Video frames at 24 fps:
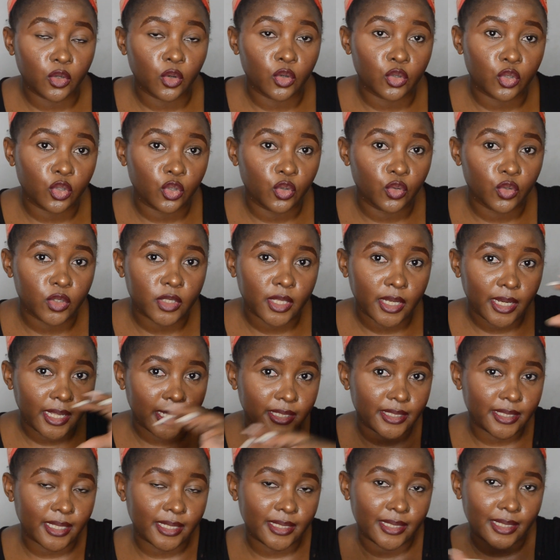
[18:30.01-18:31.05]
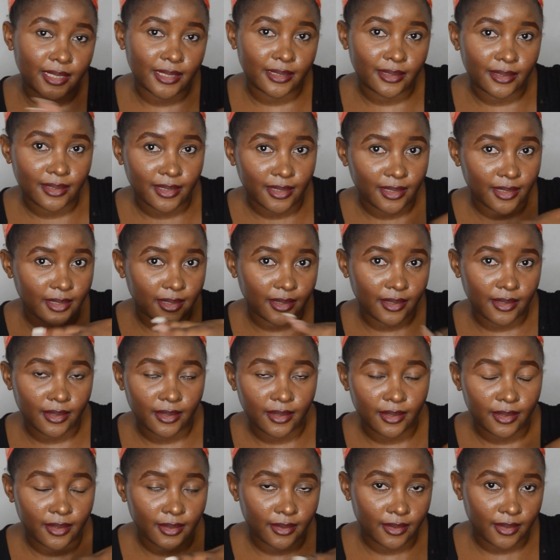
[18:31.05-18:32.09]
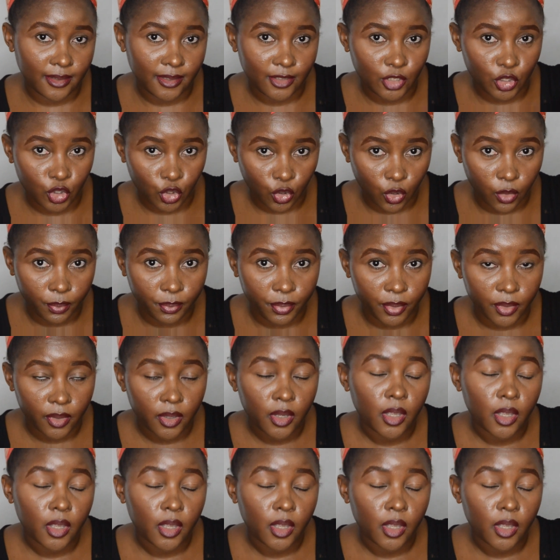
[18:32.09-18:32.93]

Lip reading: Don't use the lights that are in the shop.